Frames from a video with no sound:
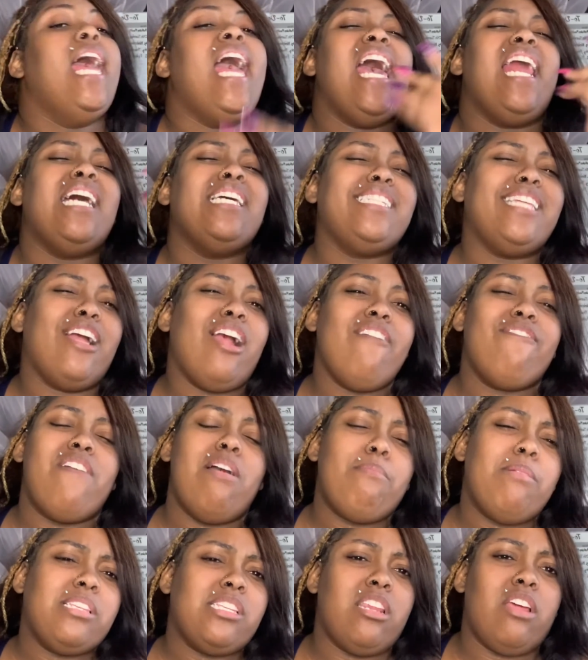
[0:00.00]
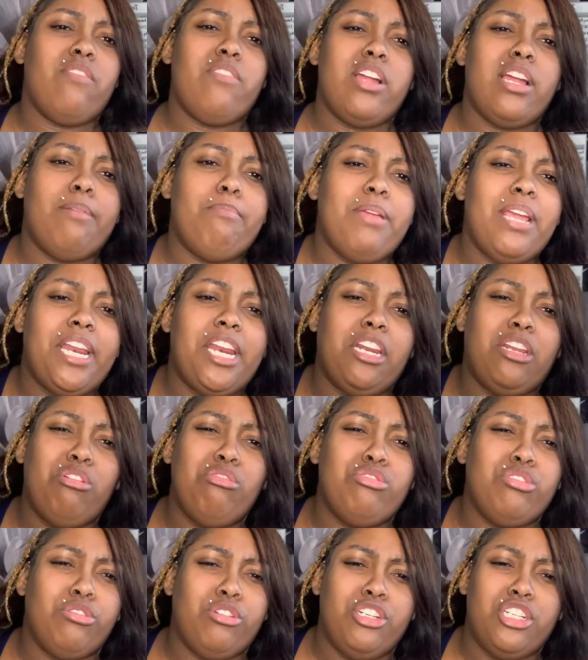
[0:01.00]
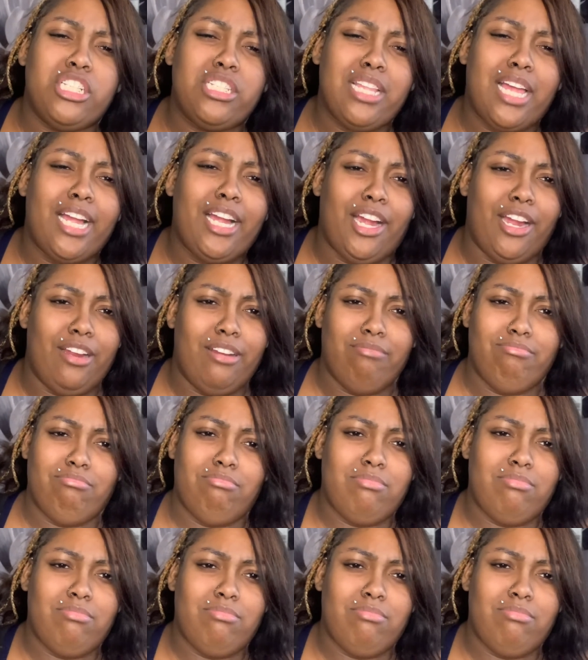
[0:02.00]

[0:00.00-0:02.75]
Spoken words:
And I said her family sitting over here being delusional just like her.